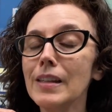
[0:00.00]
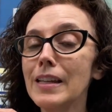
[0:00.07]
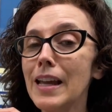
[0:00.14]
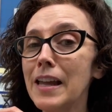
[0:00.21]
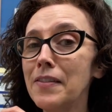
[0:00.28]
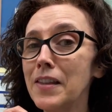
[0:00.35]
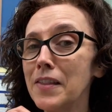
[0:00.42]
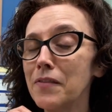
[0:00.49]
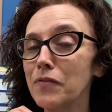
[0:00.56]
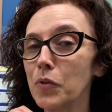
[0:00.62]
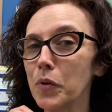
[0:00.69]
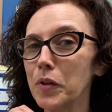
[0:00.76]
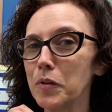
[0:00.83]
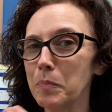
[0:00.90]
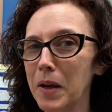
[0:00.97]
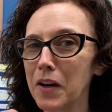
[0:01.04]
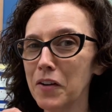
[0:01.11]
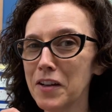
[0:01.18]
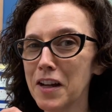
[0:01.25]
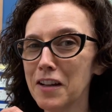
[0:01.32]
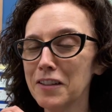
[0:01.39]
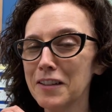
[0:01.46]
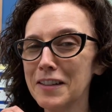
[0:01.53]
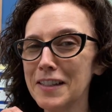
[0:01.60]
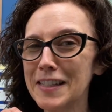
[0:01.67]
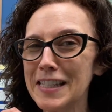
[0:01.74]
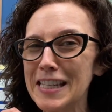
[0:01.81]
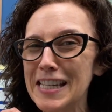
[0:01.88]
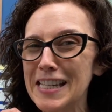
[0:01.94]
And then for the periodontal
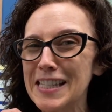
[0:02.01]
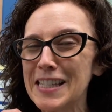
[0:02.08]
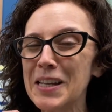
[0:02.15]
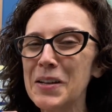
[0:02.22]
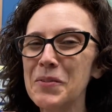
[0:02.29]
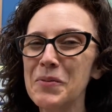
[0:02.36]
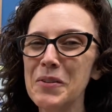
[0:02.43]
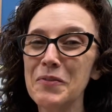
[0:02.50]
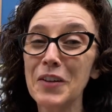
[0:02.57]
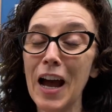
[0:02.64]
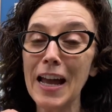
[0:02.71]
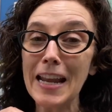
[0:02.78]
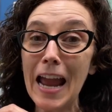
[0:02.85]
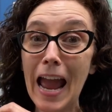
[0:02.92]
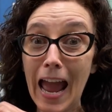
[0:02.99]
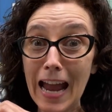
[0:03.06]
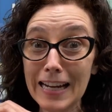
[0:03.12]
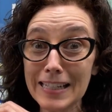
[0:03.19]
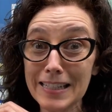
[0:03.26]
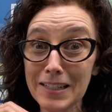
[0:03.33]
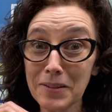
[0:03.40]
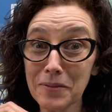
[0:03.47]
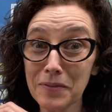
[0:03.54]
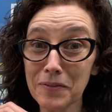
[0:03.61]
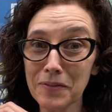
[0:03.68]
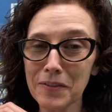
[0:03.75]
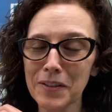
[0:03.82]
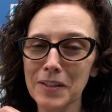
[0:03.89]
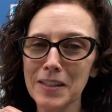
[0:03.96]
disease, we've got active
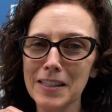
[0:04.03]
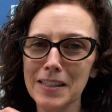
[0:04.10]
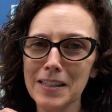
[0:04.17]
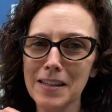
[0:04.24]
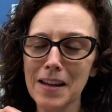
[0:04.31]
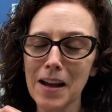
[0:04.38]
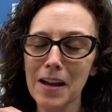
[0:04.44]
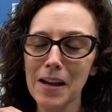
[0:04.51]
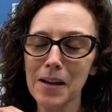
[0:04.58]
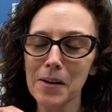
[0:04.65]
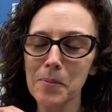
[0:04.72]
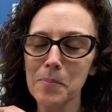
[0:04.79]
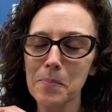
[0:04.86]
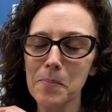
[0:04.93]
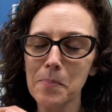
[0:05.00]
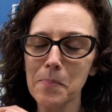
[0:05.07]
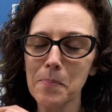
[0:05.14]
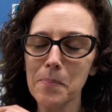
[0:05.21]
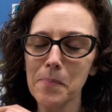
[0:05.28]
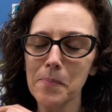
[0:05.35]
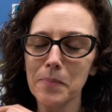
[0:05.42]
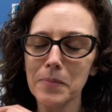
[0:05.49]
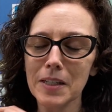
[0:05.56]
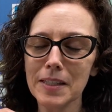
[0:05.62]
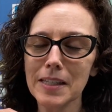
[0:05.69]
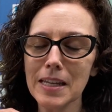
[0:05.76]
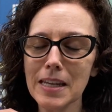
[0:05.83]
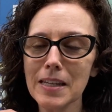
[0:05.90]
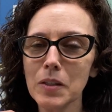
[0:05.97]
uh,
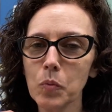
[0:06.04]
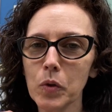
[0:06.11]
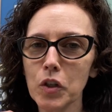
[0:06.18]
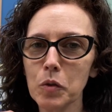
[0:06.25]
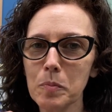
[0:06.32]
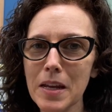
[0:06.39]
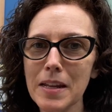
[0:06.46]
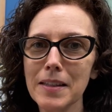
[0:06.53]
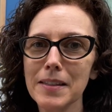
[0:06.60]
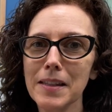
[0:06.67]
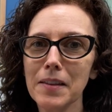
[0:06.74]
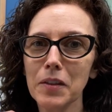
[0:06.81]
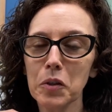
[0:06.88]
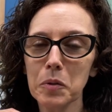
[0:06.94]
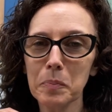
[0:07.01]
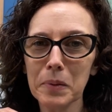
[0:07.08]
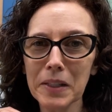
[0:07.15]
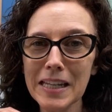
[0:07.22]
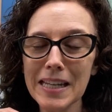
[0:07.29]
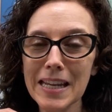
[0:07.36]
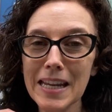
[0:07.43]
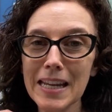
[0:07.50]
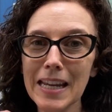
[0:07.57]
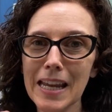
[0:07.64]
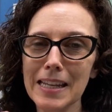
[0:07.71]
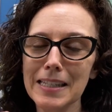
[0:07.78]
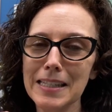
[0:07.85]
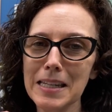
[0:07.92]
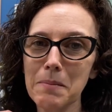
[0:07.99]
disease, which means that there's bleeding
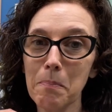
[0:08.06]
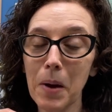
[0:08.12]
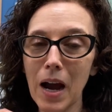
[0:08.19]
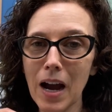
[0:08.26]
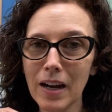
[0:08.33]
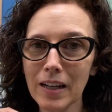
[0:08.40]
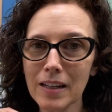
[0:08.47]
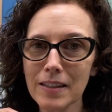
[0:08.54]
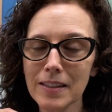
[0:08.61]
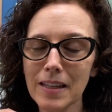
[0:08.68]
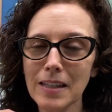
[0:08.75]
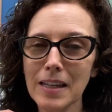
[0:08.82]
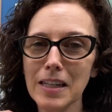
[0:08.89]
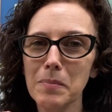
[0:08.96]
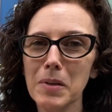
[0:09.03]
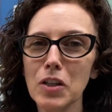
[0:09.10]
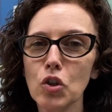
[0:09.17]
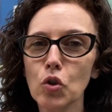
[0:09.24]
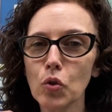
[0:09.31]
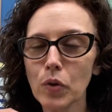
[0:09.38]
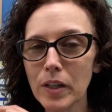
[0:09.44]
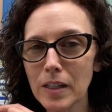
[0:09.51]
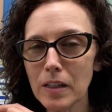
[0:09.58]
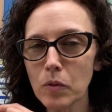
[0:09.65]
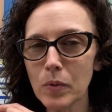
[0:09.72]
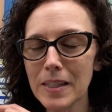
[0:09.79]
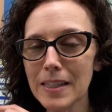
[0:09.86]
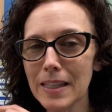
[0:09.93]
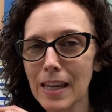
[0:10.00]
and deep pockets. They need to be treated
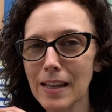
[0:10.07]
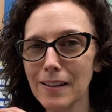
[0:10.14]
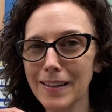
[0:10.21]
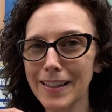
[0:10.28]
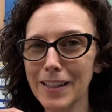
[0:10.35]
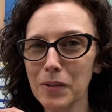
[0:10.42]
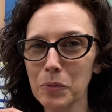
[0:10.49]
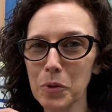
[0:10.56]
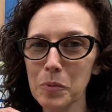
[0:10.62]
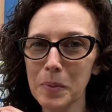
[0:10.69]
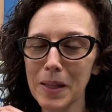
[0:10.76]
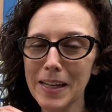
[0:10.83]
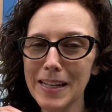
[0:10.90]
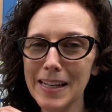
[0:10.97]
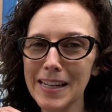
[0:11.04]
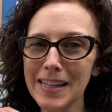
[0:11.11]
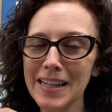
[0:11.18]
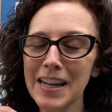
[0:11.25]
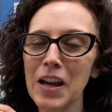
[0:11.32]
with scaling and root planing,